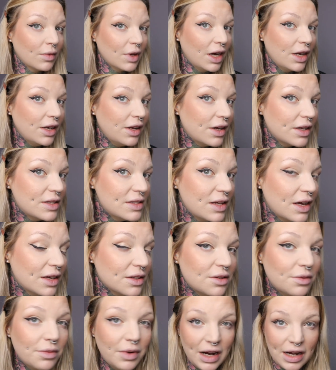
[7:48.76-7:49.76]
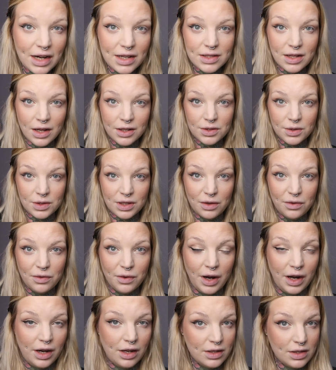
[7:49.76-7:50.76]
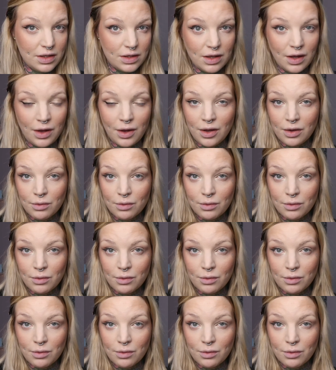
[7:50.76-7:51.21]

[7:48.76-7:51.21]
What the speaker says: And you can see it's a really subtle difference,